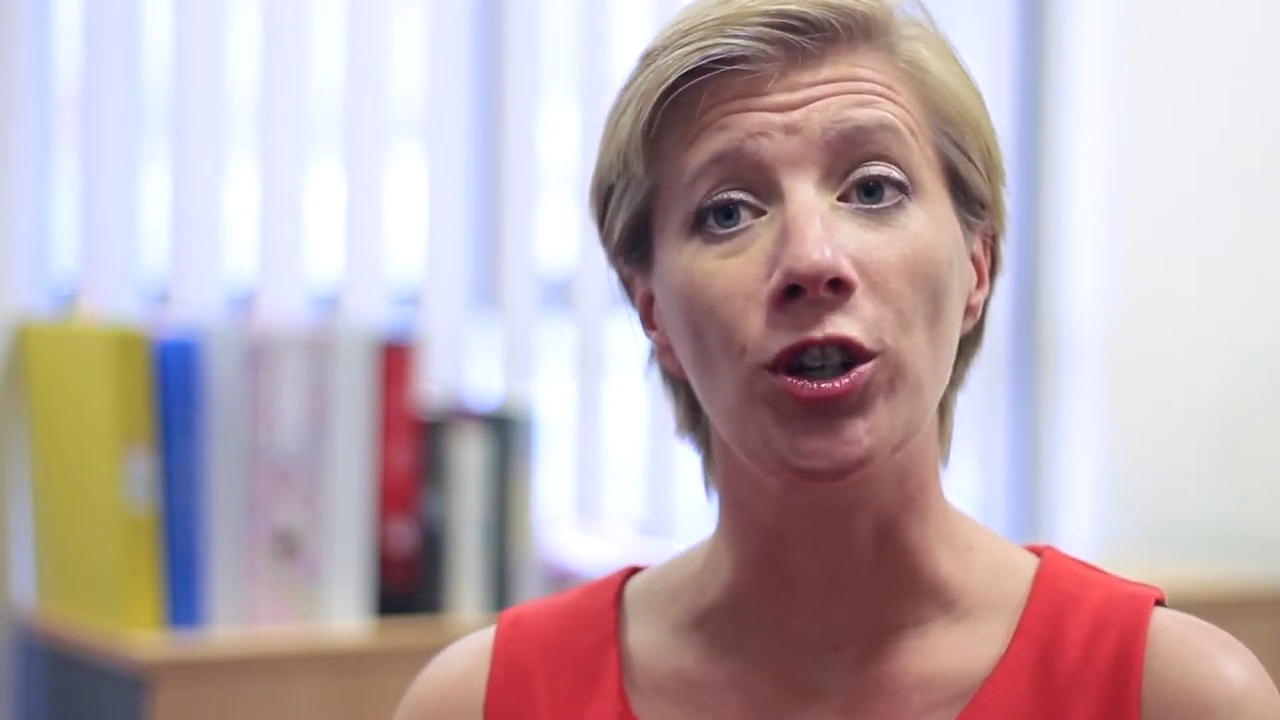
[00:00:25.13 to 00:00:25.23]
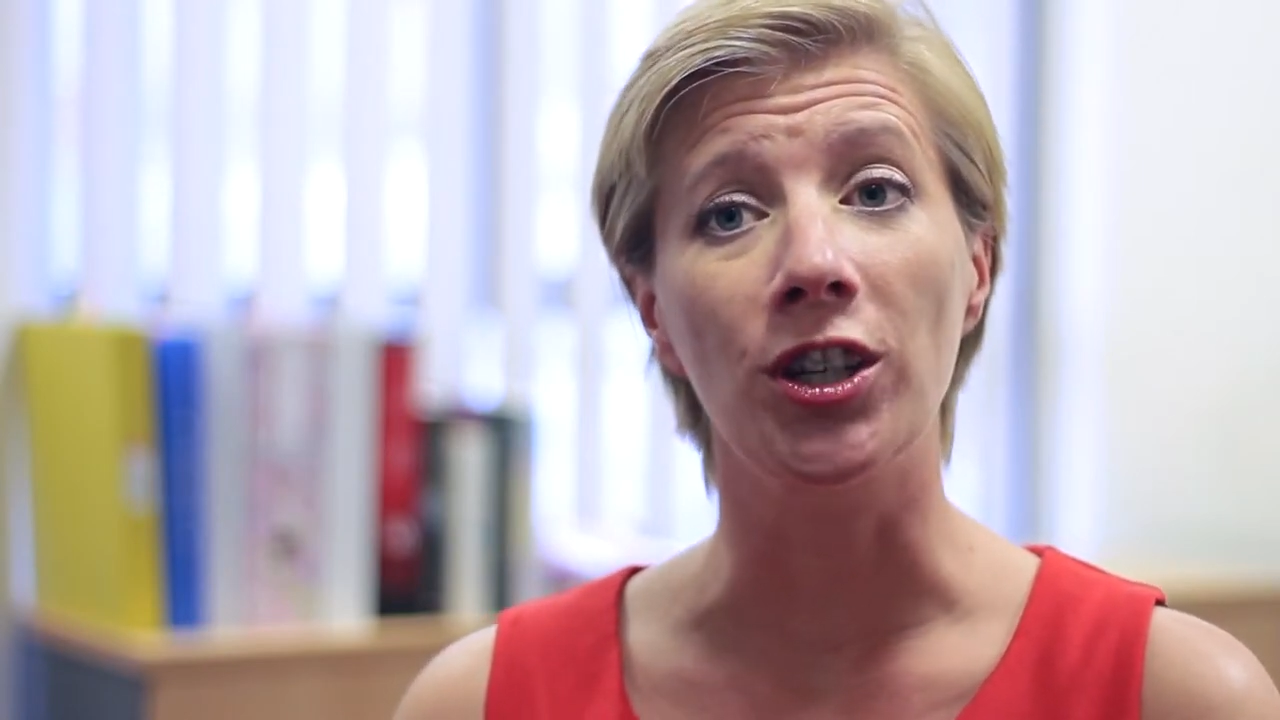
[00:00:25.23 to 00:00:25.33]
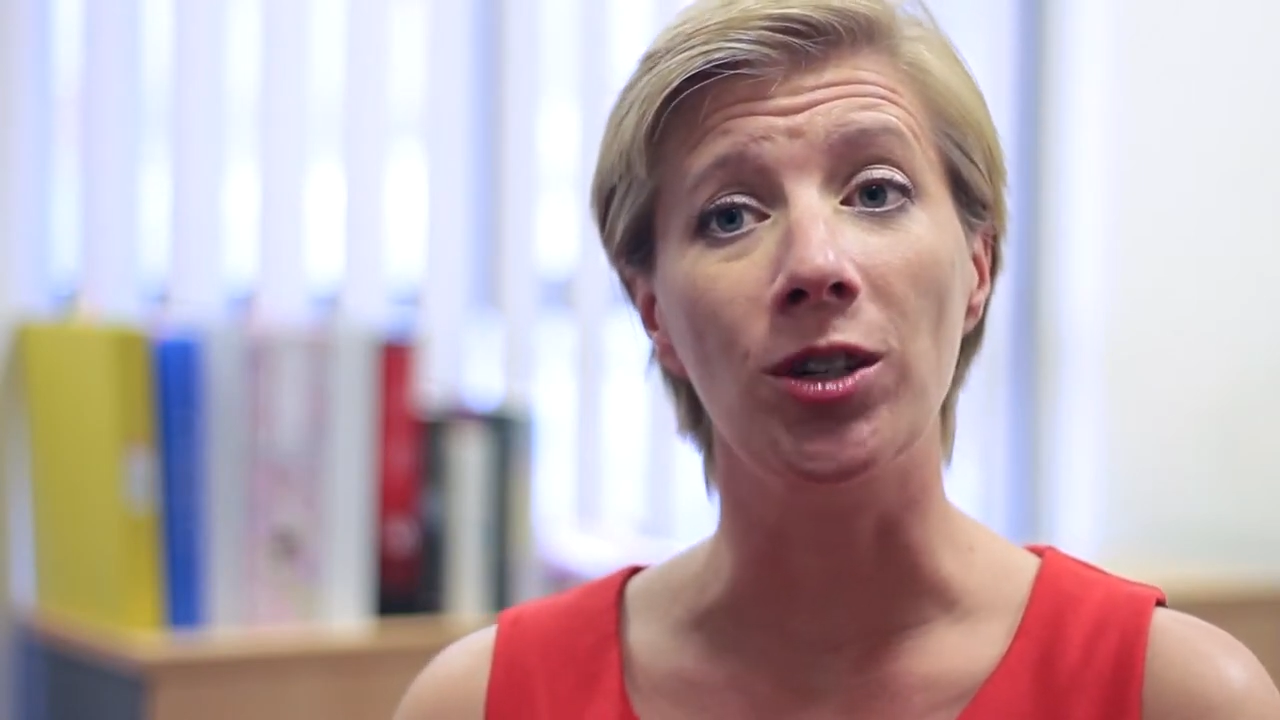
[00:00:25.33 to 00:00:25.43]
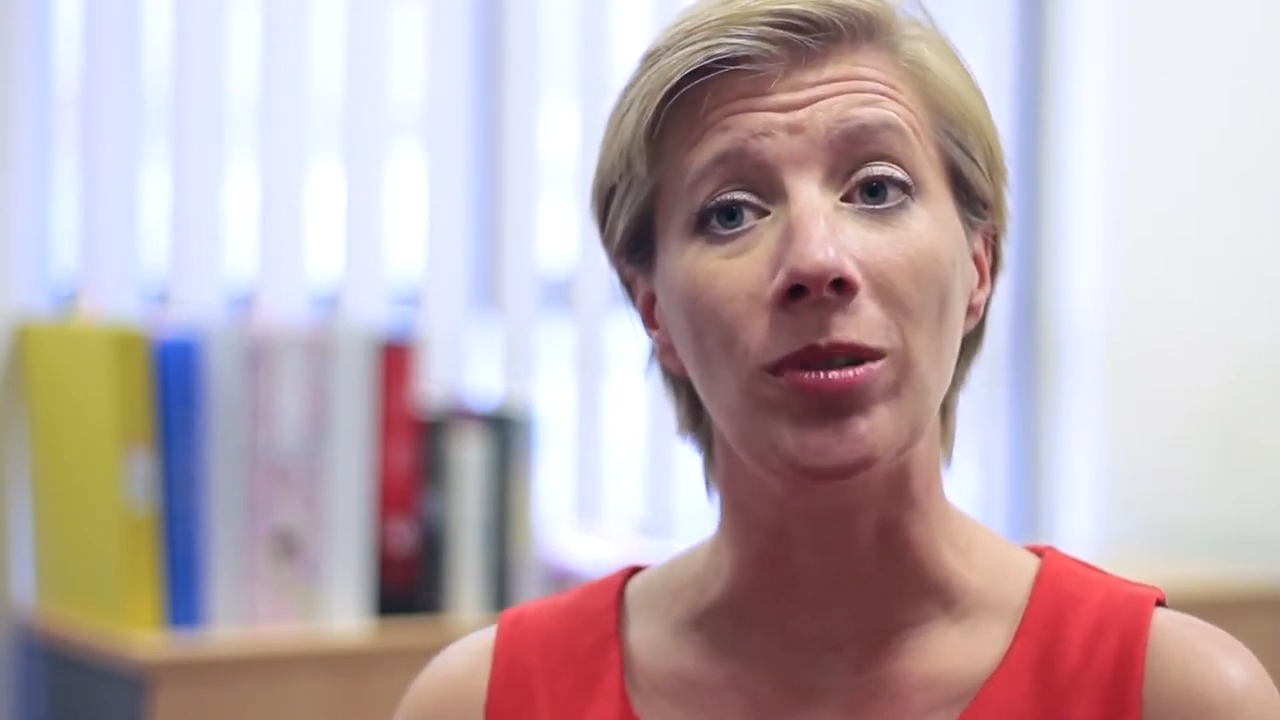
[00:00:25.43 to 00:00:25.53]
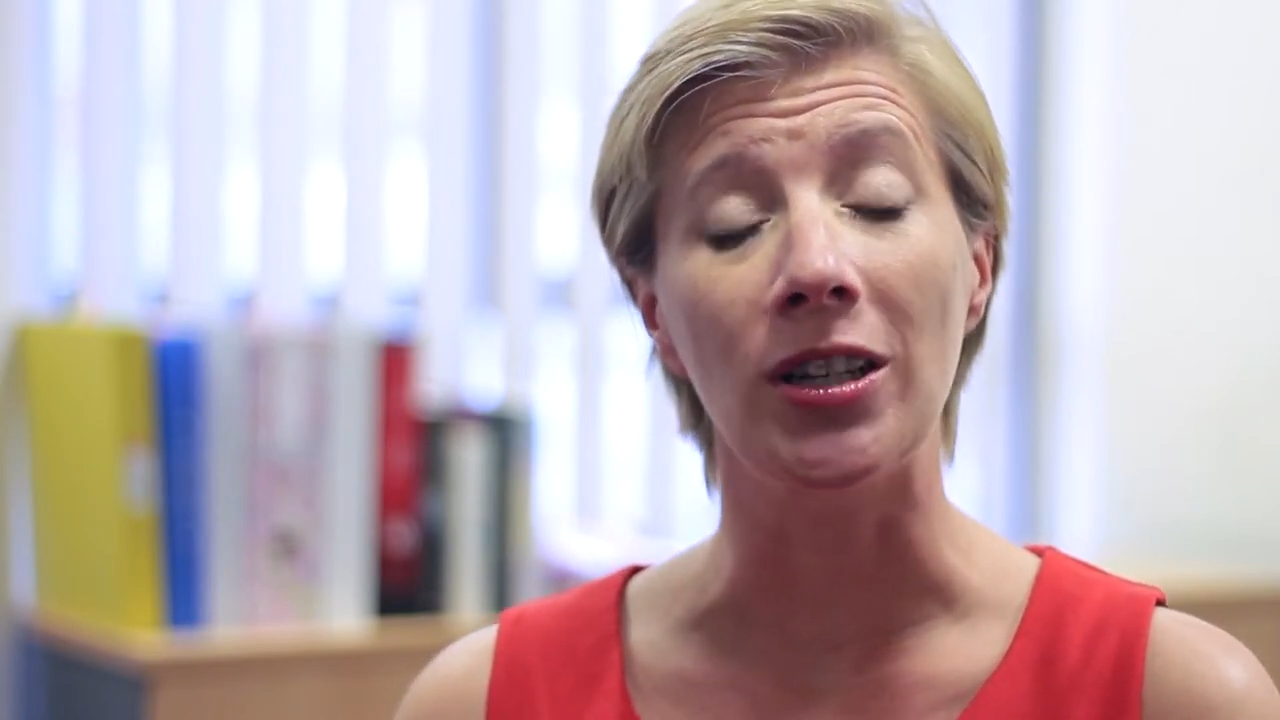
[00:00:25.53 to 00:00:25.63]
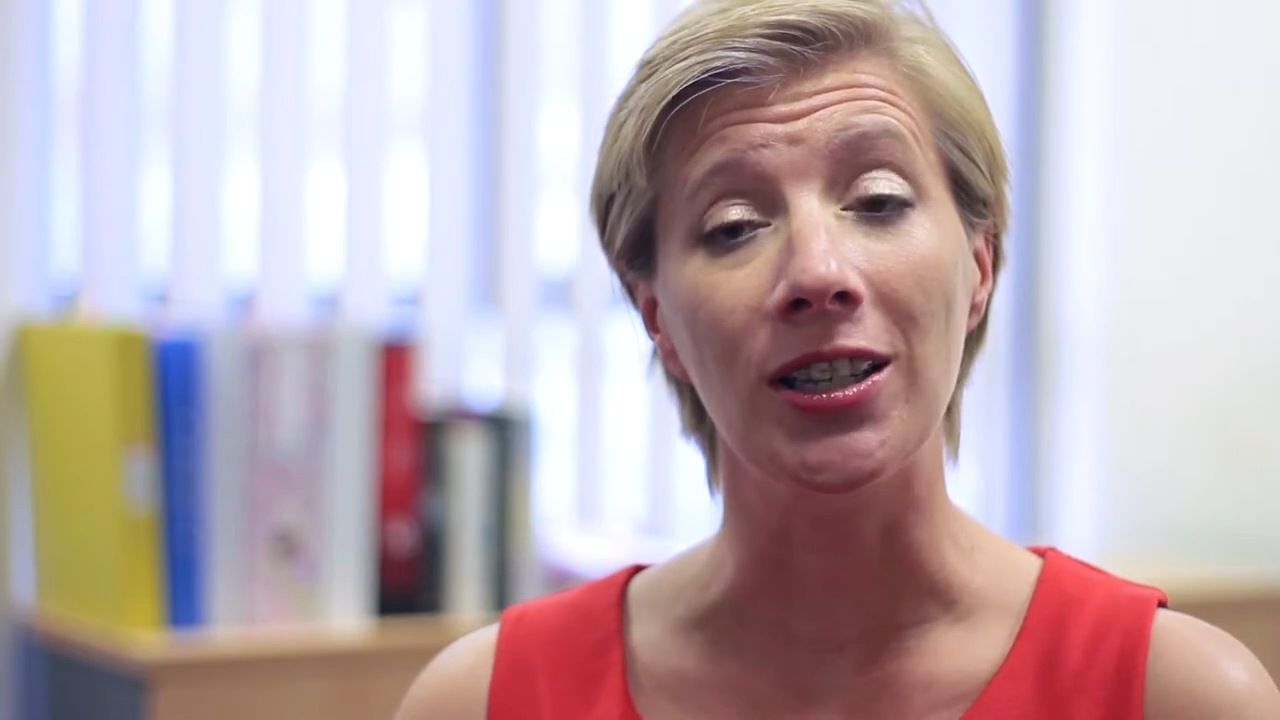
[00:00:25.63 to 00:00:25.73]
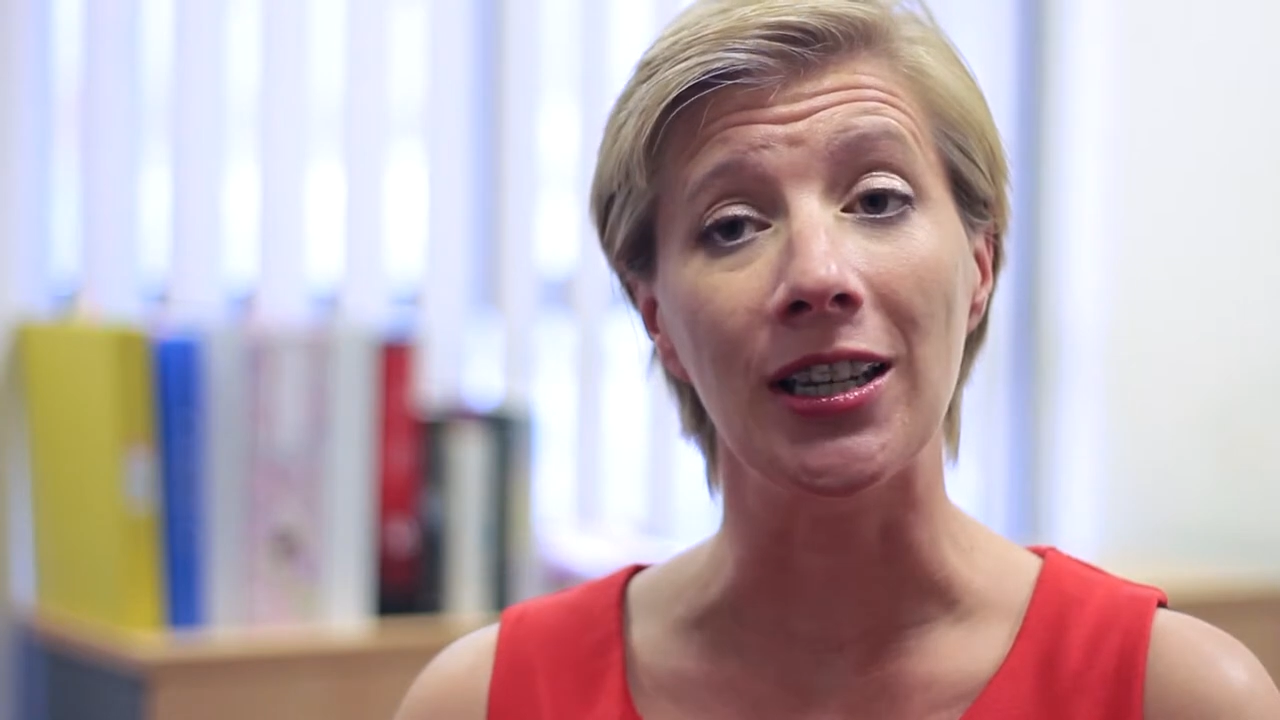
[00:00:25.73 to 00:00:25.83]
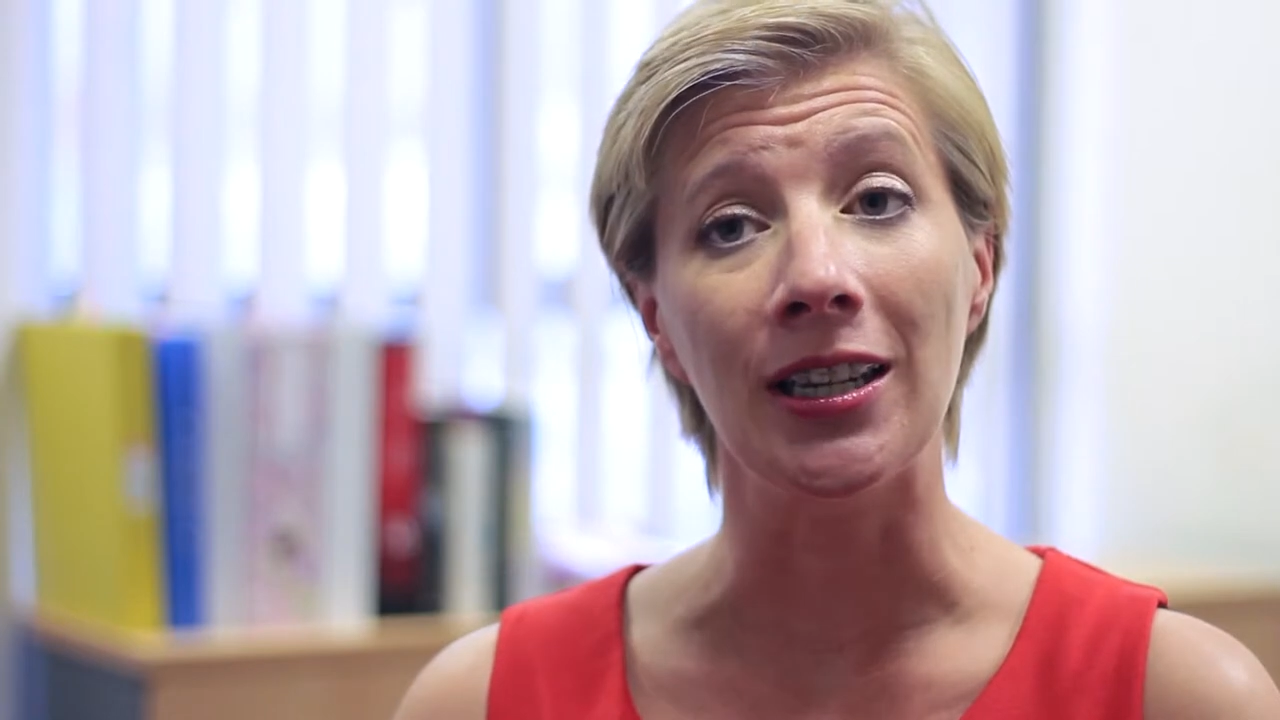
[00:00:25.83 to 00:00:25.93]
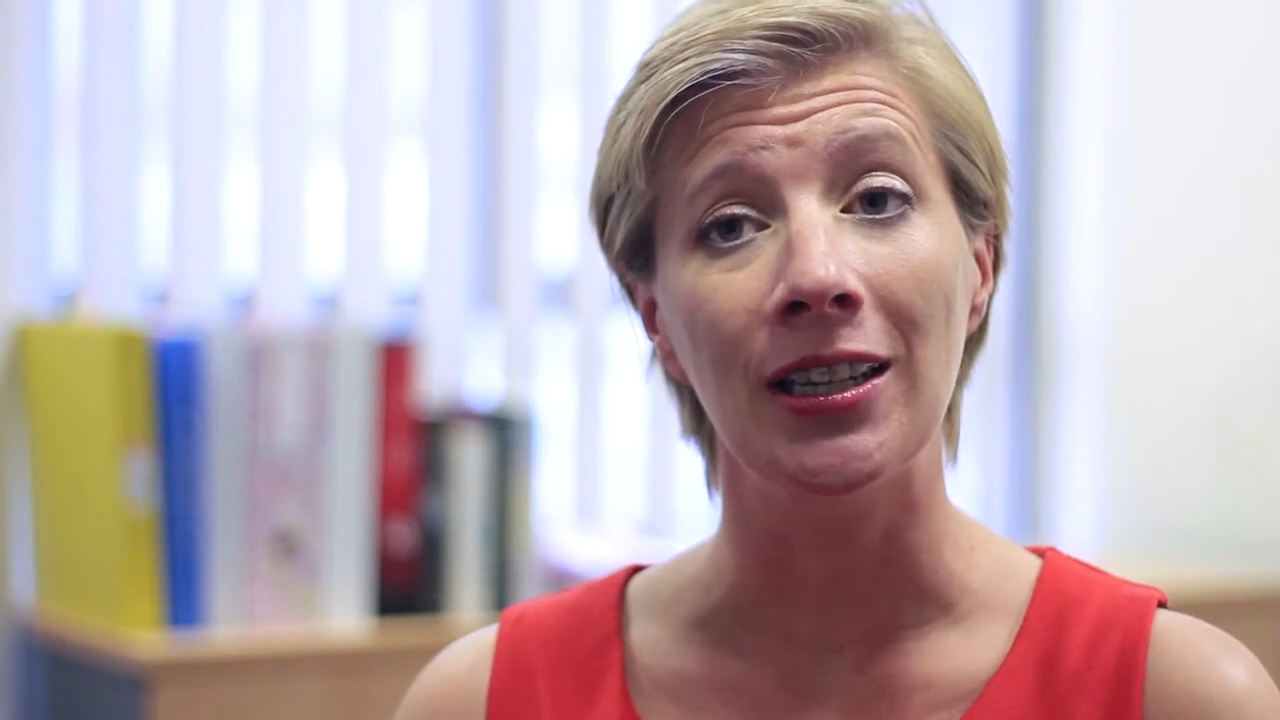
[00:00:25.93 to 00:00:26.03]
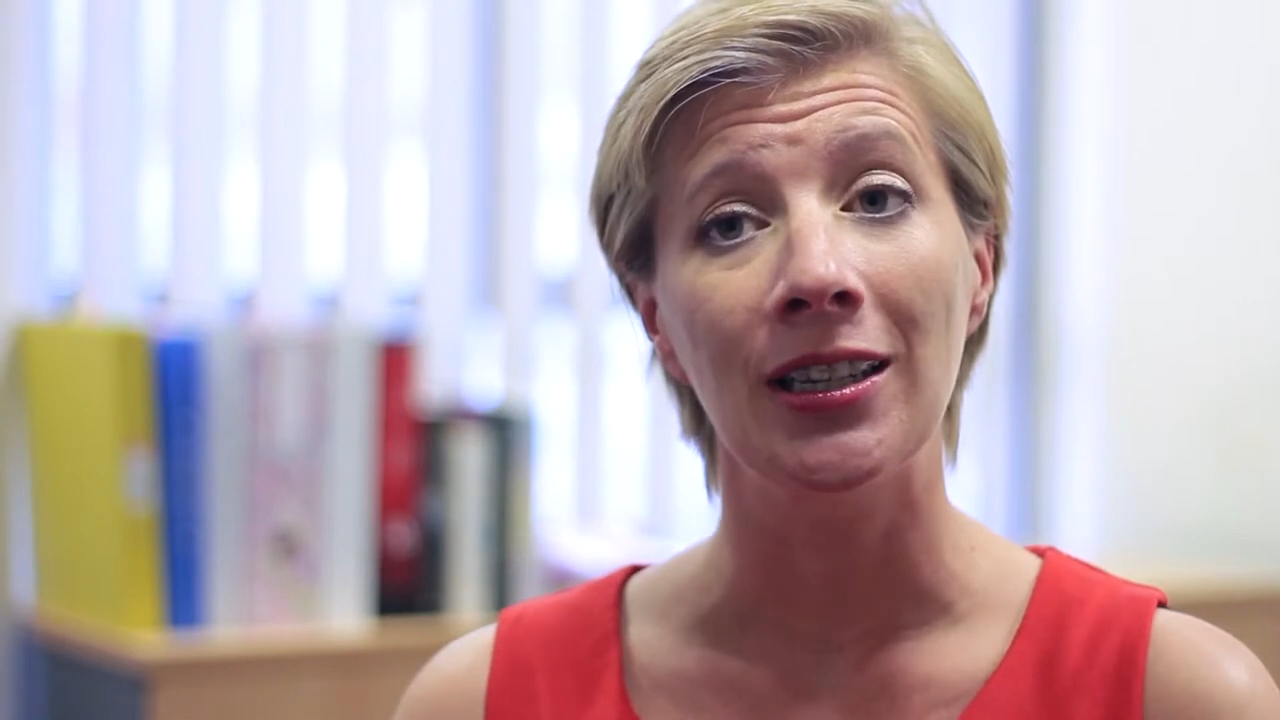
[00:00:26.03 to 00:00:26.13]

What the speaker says: disability.